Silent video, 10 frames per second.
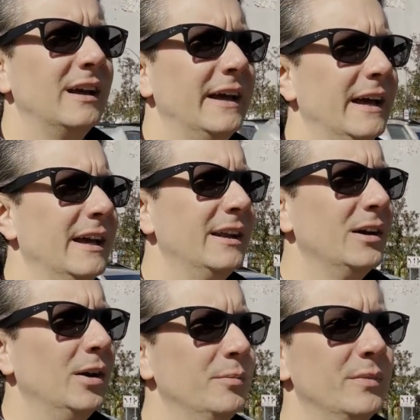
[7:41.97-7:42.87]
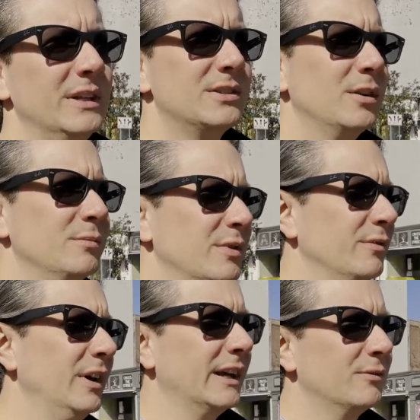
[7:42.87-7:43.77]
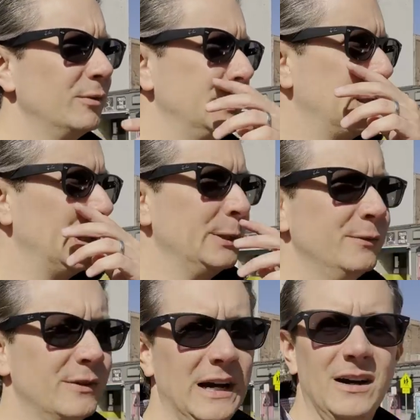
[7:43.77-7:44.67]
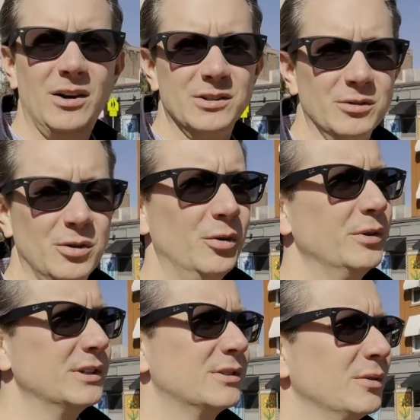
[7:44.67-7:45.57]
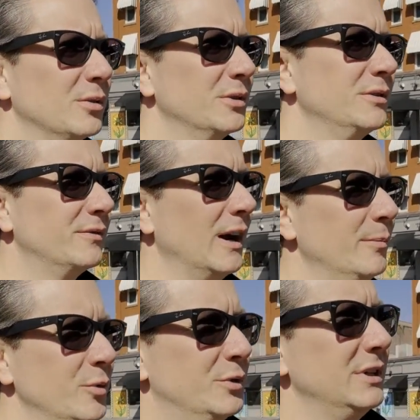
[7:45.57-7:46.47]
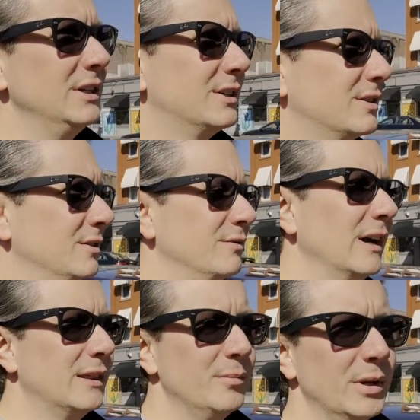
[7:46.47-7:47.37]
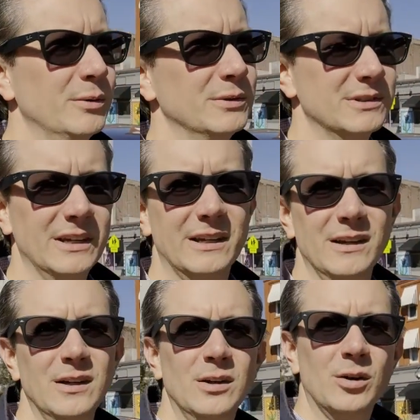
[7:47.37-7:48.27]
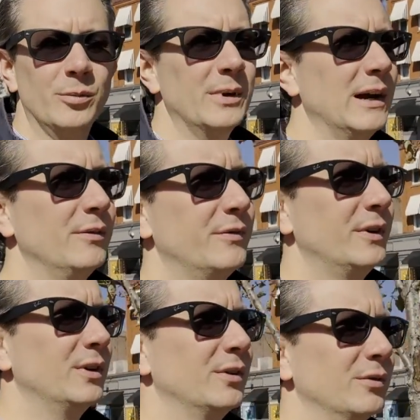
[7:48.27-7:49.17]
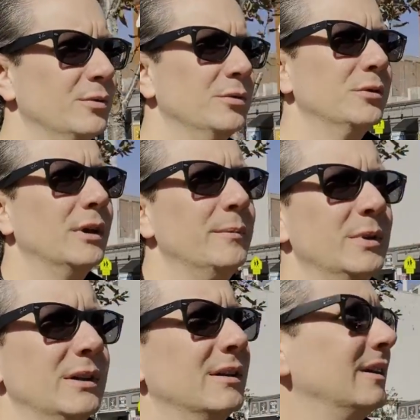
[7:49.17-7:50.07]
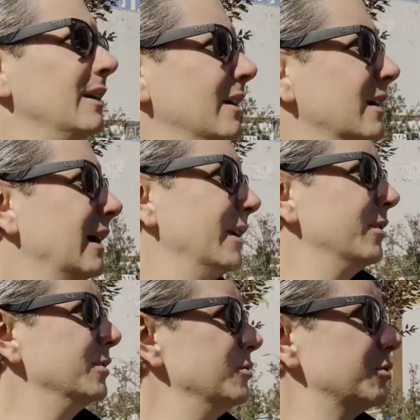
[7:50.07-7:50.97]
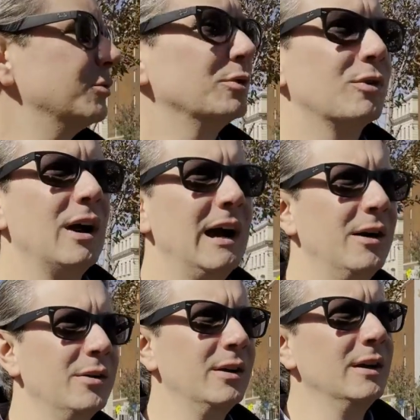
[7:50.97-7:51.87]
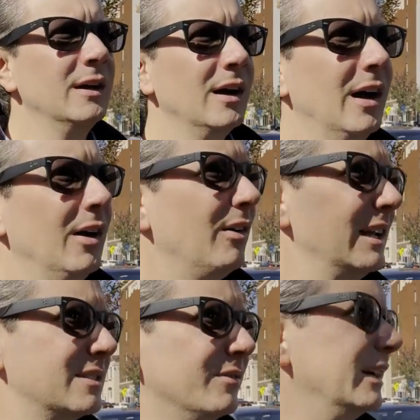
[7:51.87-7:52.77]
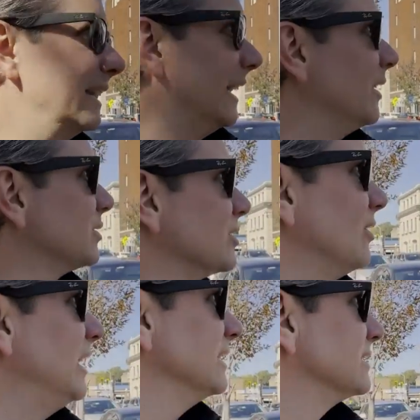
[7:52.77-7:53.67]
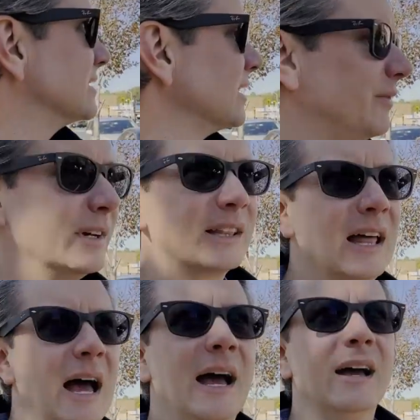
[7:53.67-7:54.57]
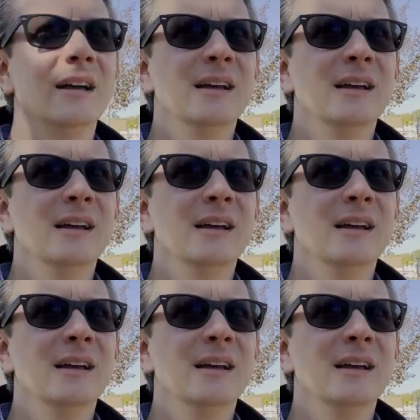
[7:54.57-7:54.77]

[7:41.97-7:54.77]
And in terms of like retail, you've got also clothing stores, you've got boutiques, you've got the big ones like Urban Outfitters, Lululemon, kind of the usual crowd. Lots of like nail salons and stuff like that.